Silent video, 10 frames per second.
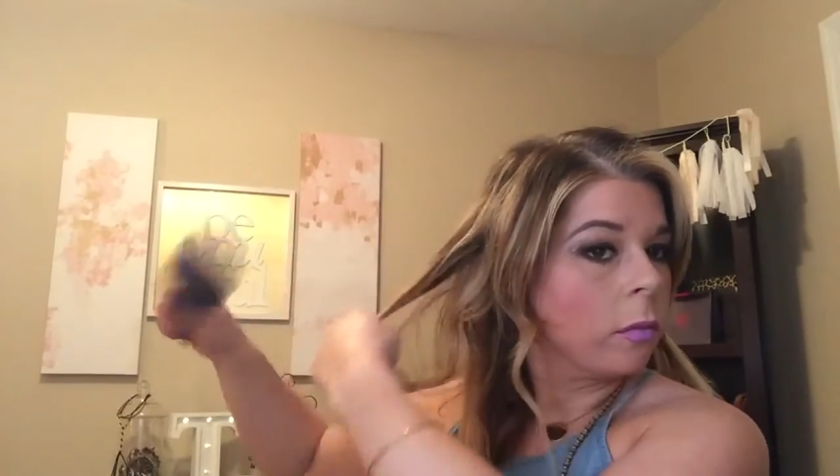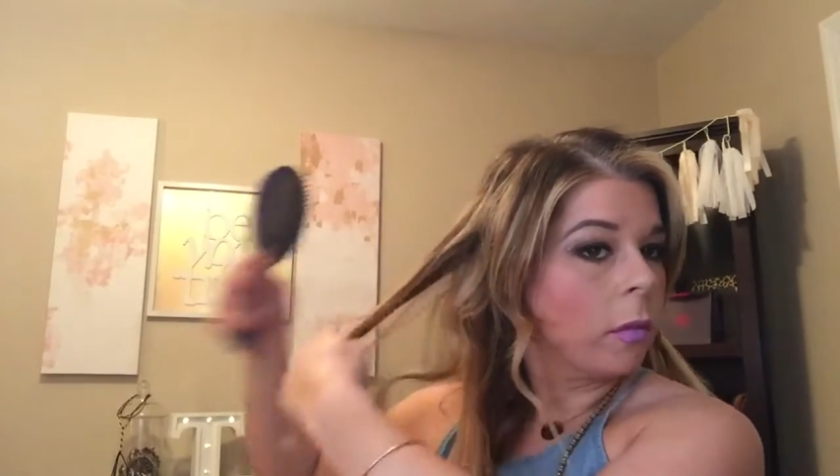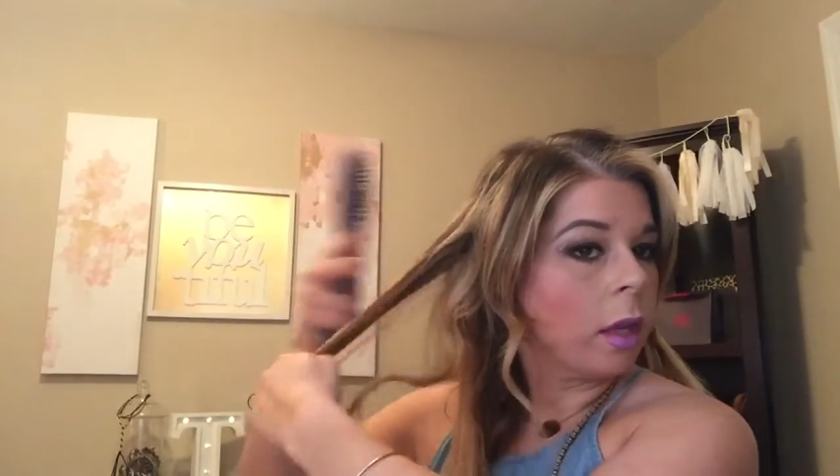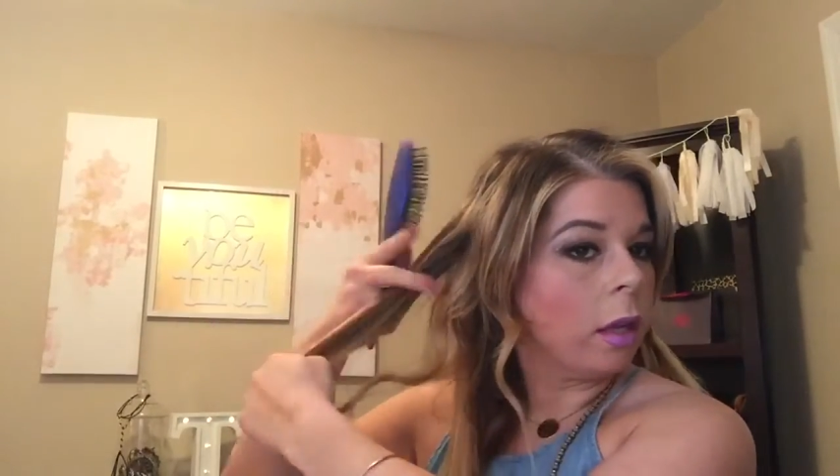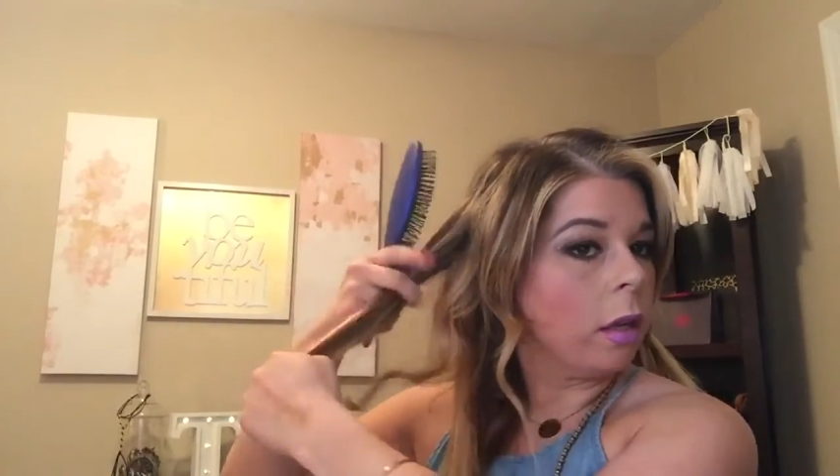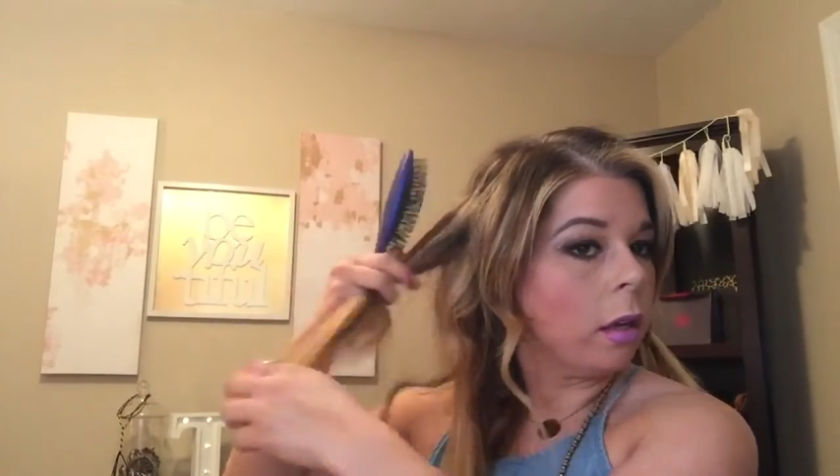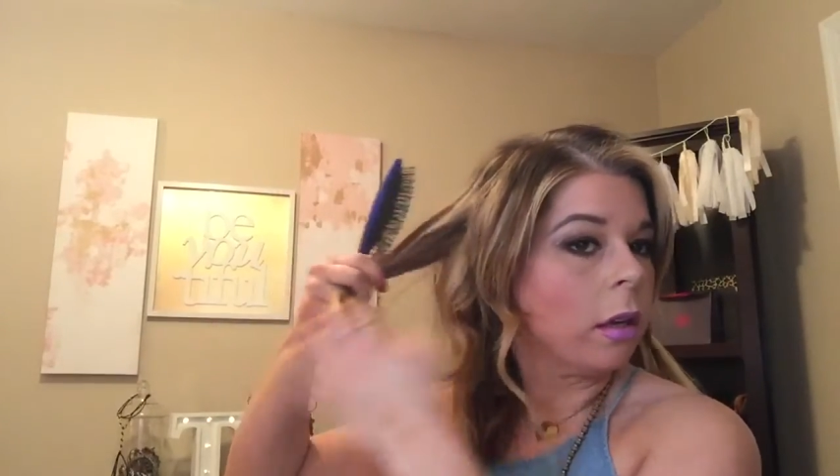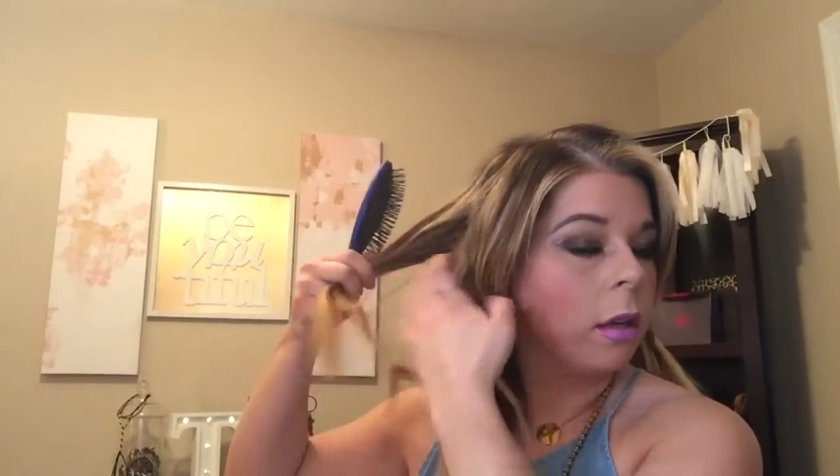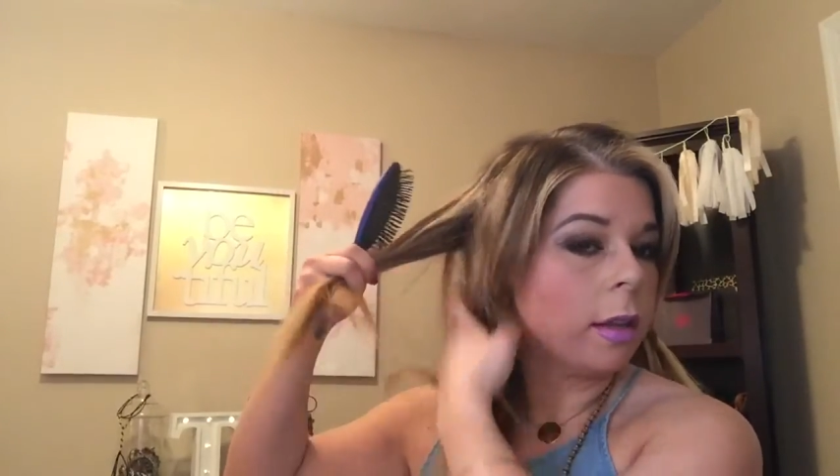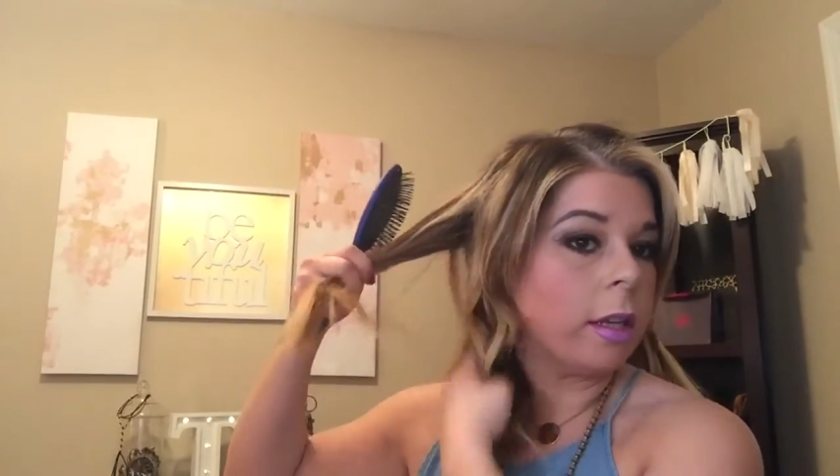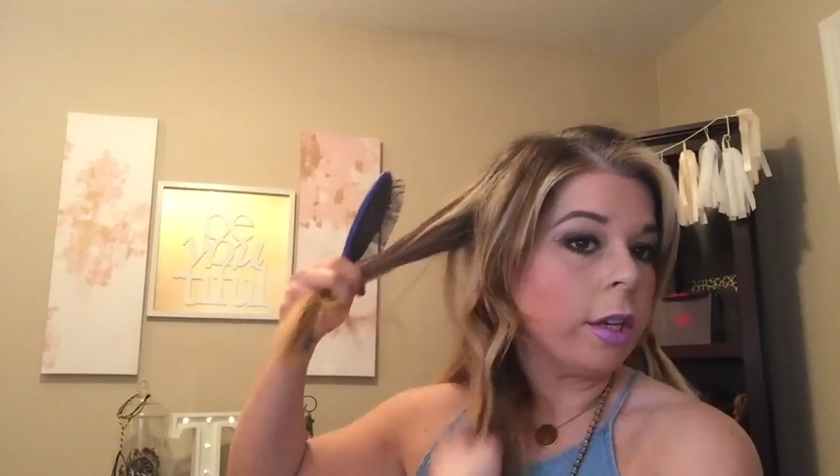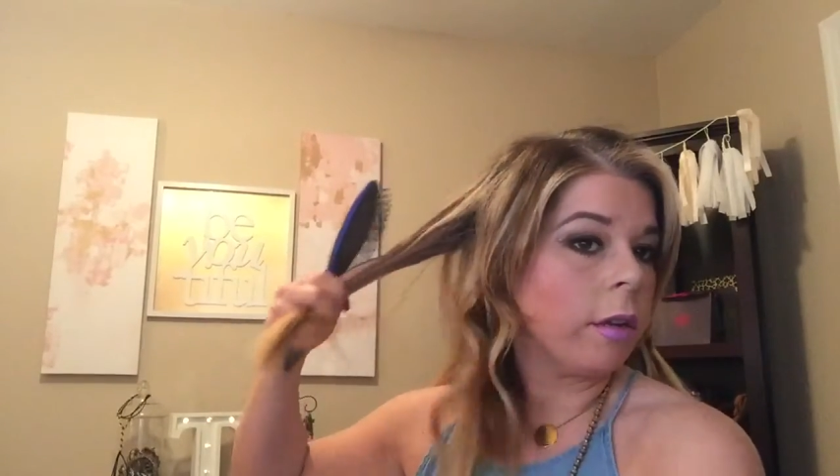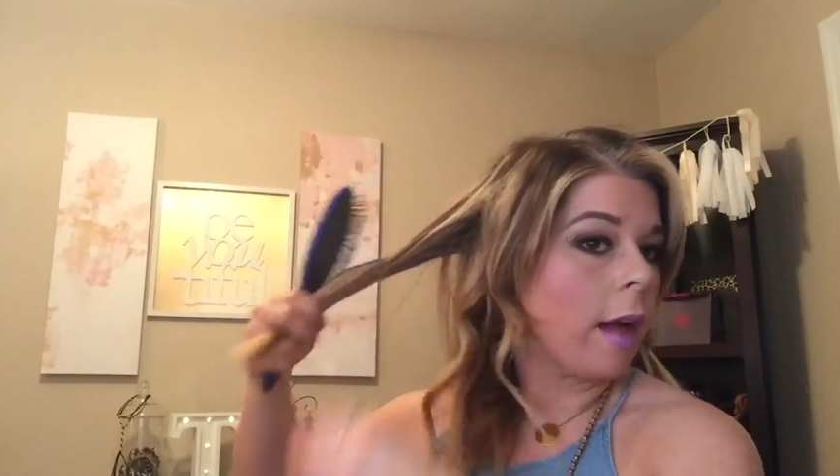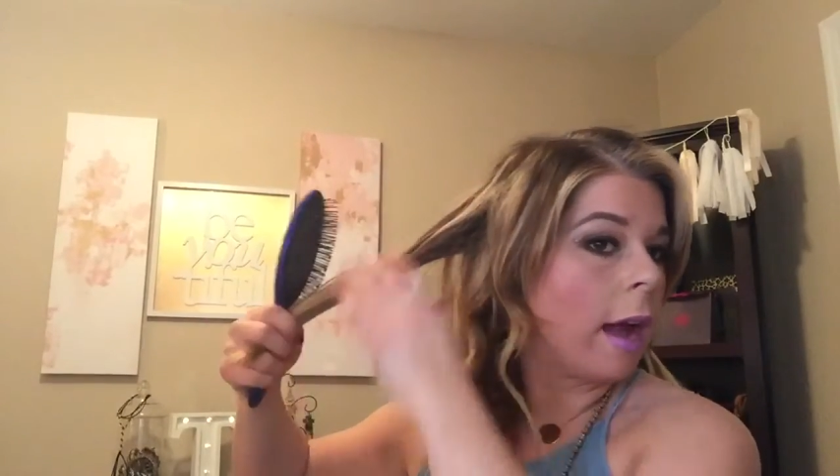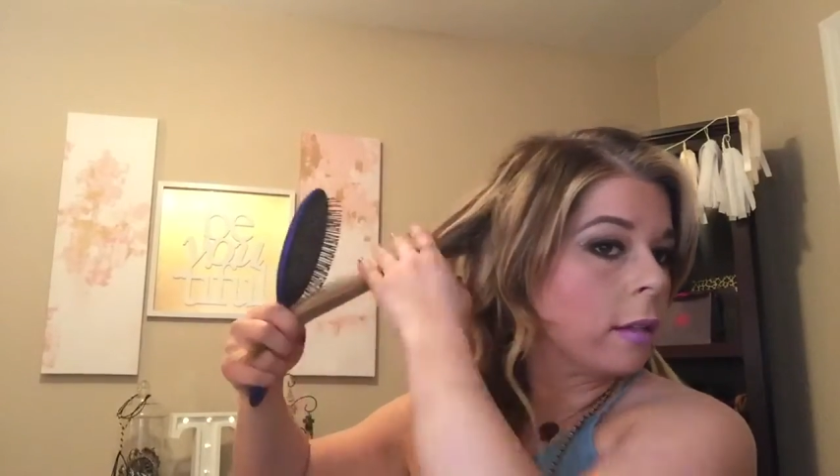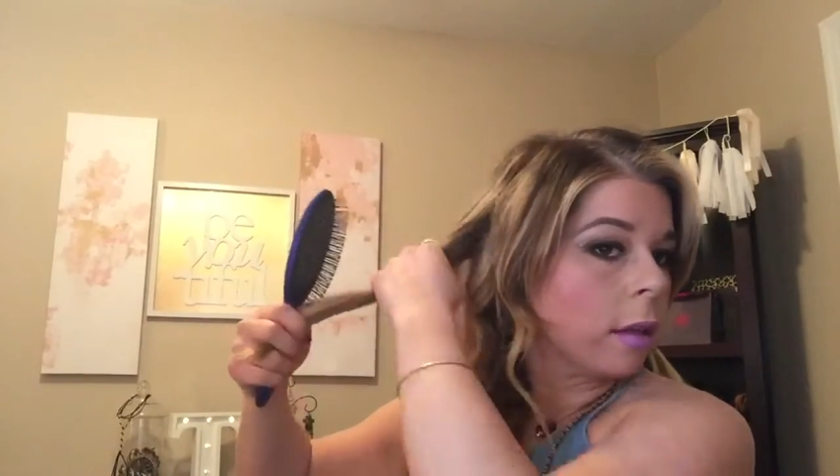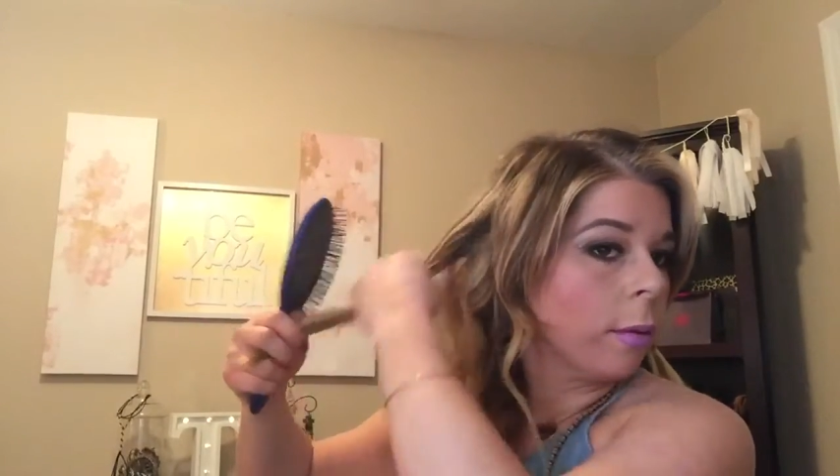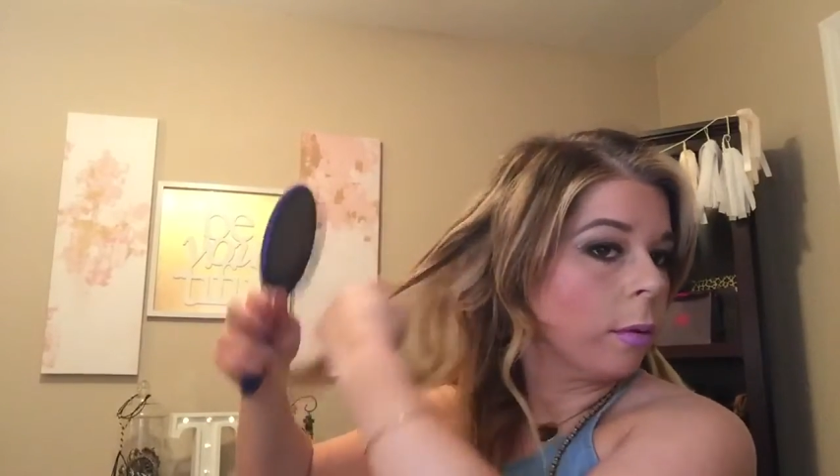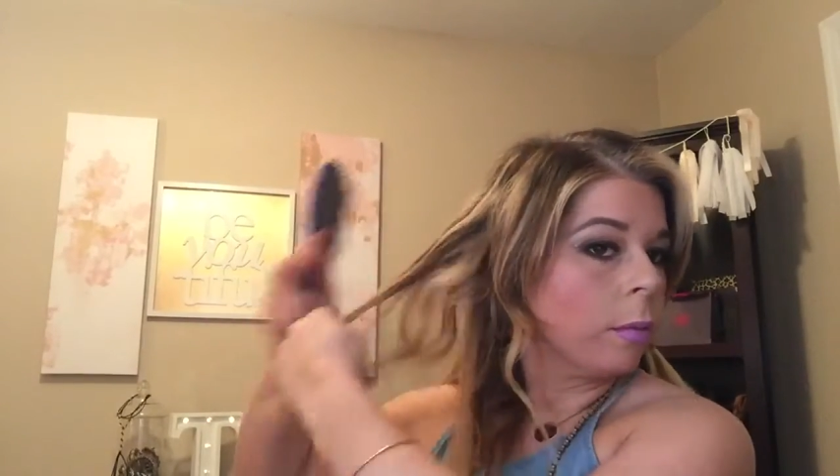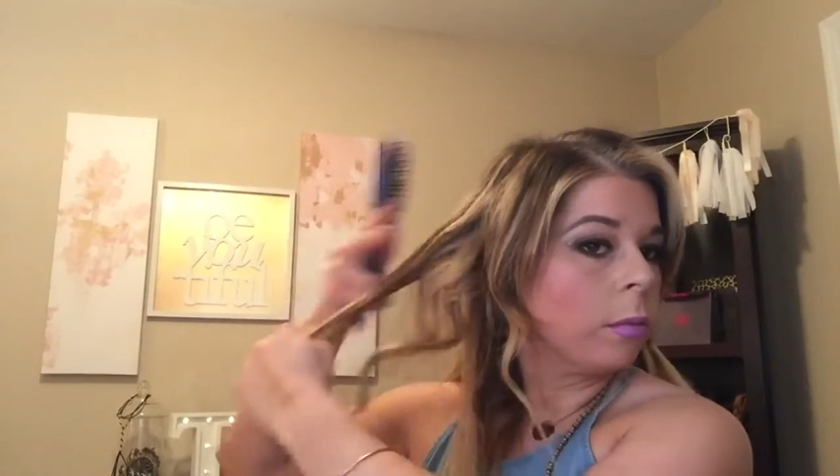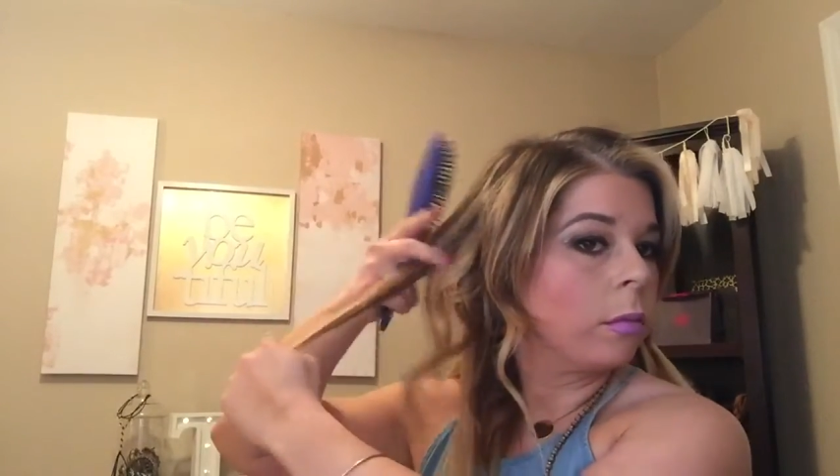then do that, so